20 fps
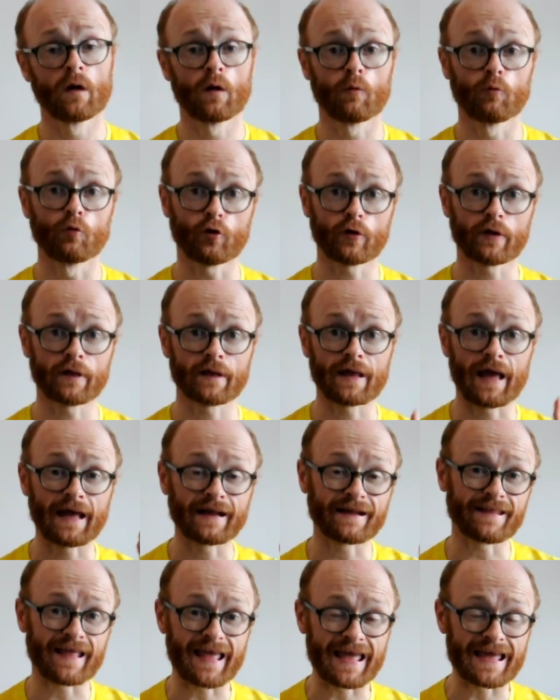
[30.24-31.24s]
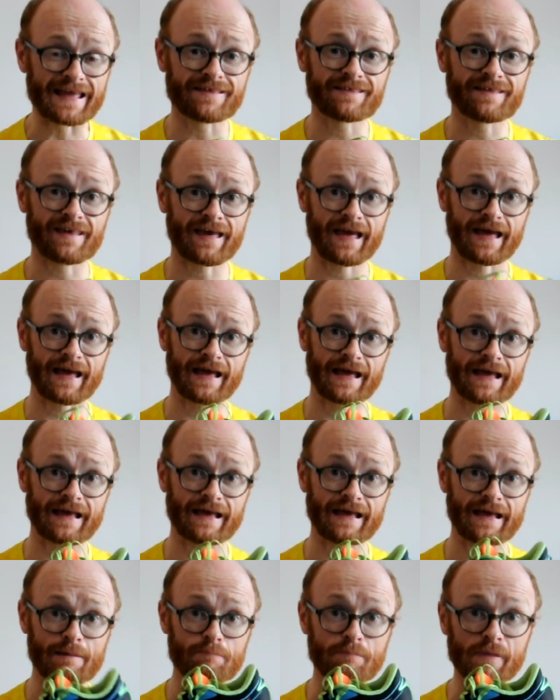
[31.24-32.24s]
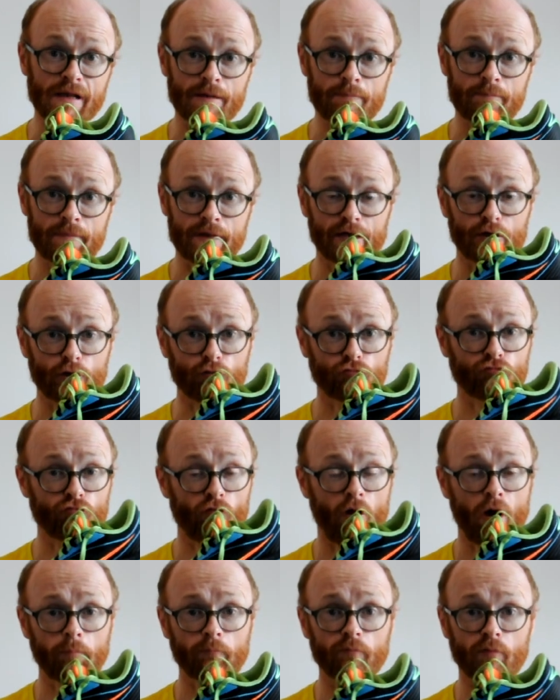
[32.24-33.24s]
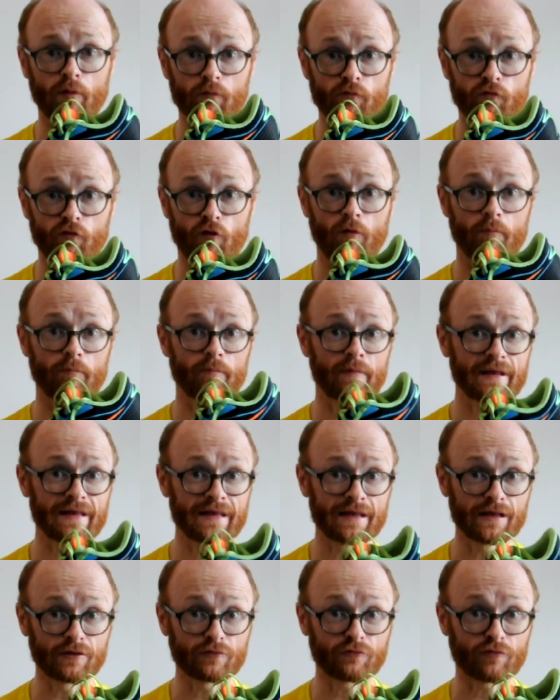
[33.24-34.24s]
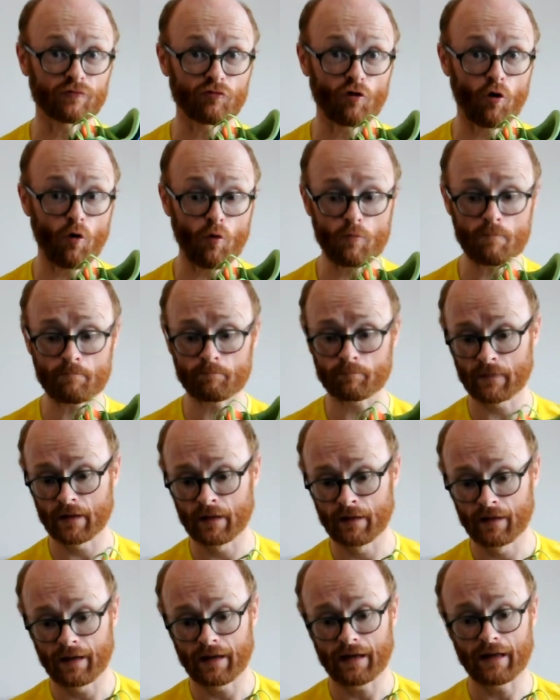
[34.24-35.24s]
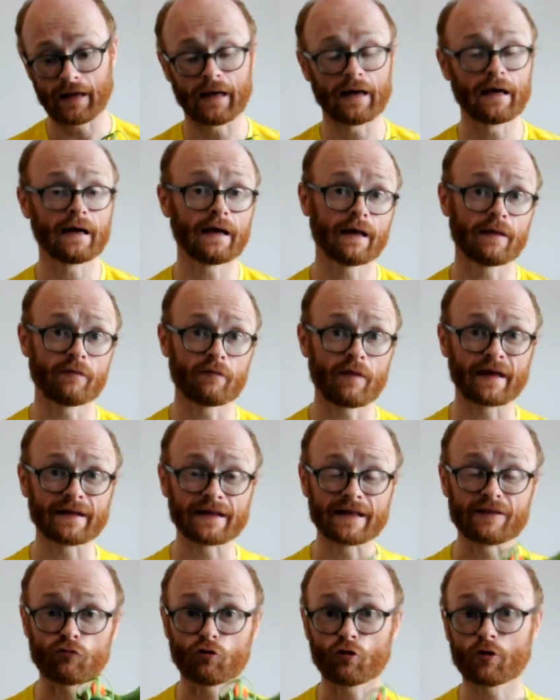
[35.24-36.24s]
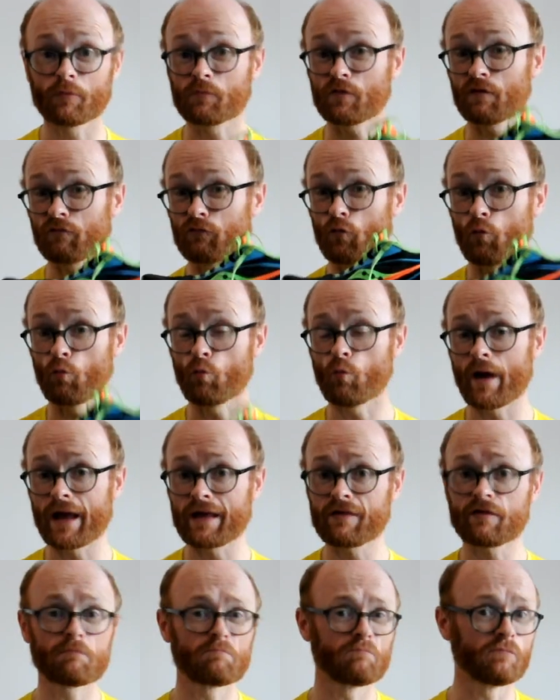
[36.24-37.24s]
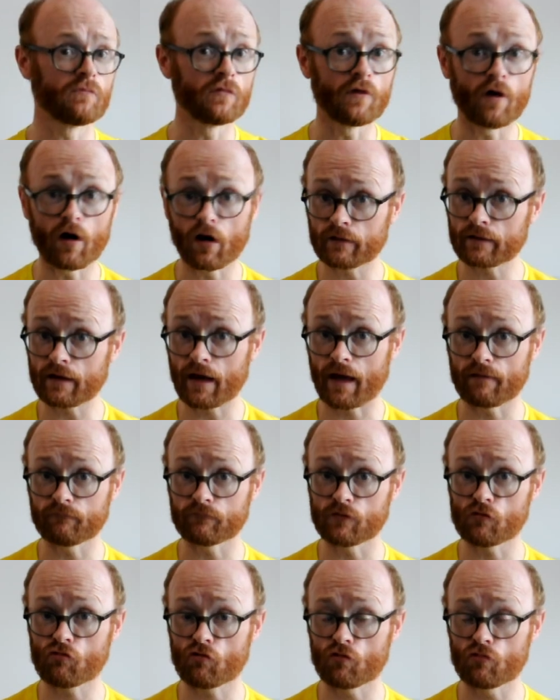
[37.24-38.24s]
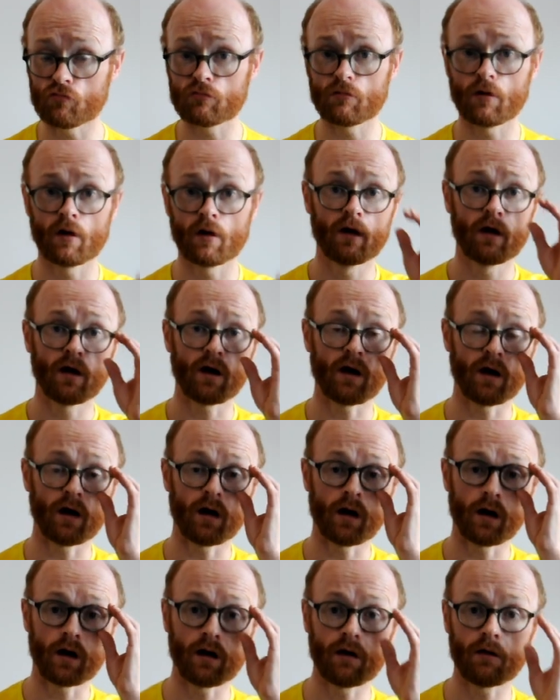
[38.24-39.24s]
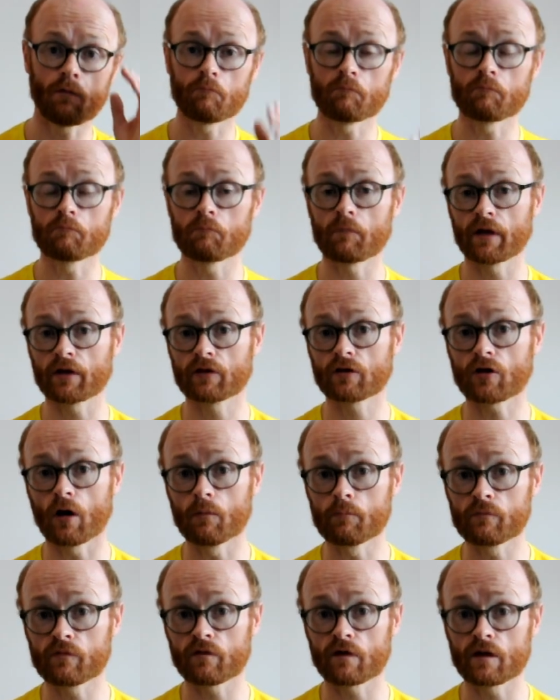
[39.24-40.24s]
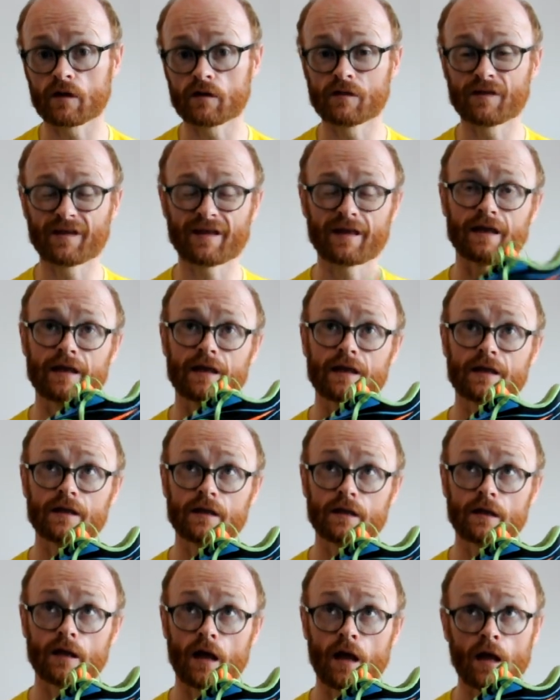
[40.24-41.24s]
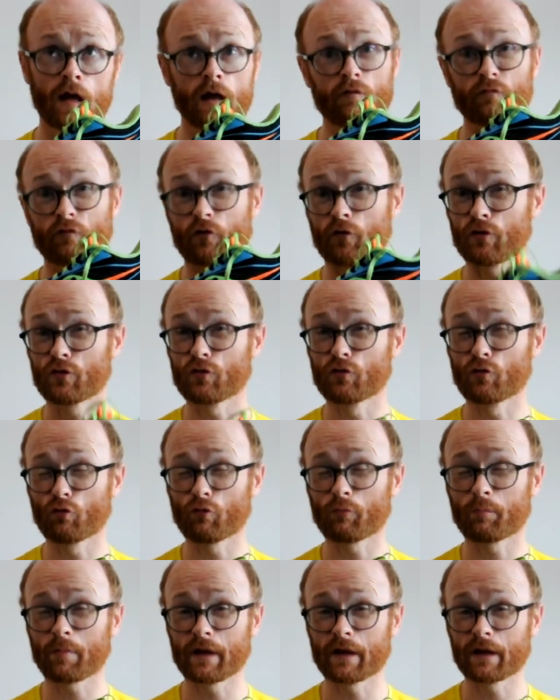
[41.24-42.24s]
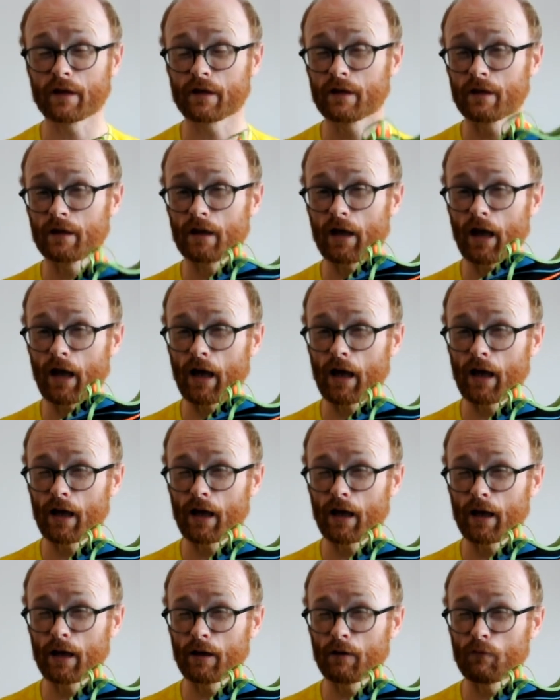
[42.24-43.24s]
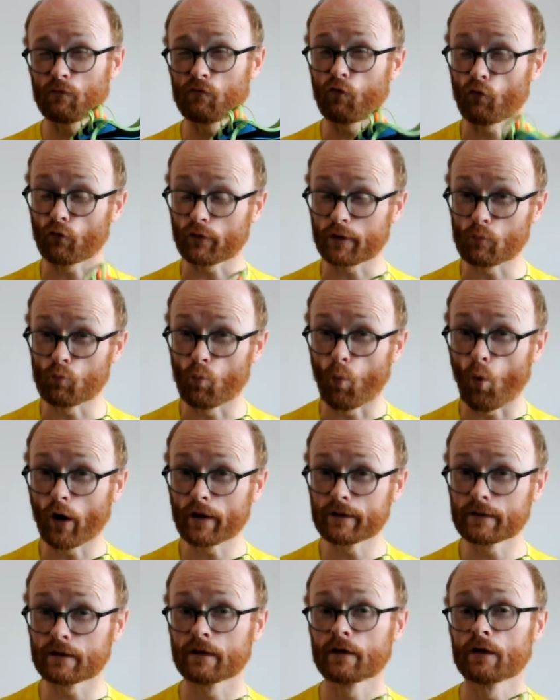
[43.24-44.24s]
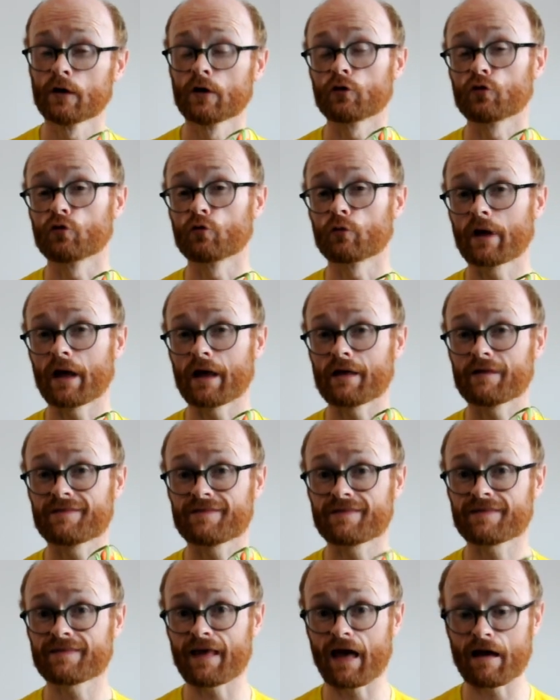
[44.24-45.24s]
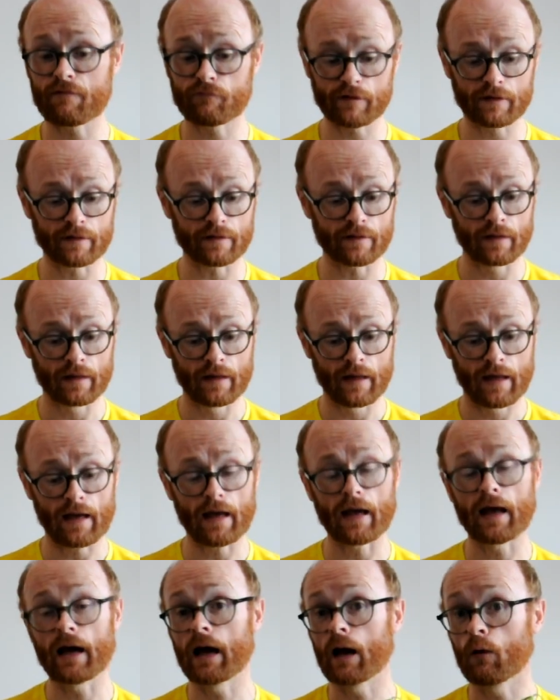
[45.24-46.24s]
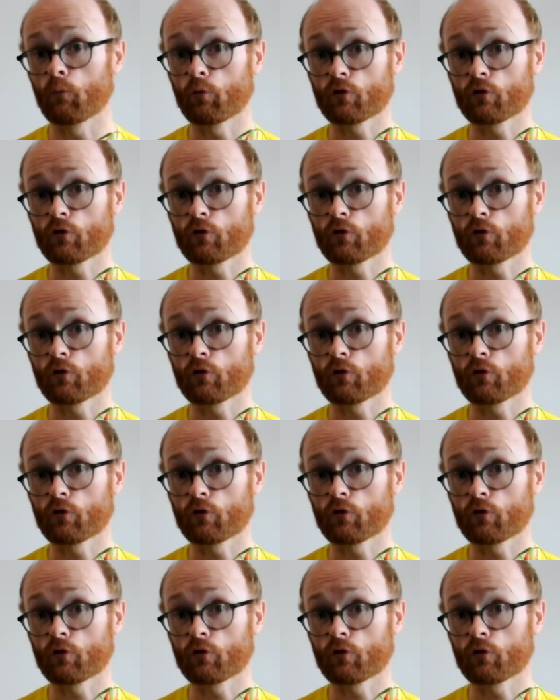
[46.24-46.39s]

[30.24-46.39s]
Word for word: we're looking at an 8 uh, millimeter drop from heel to toe. Uh, and that in terms of the weight, not a heavy shoe. Um, it comes in in for a European uh, 41, UK 7. Uh, we're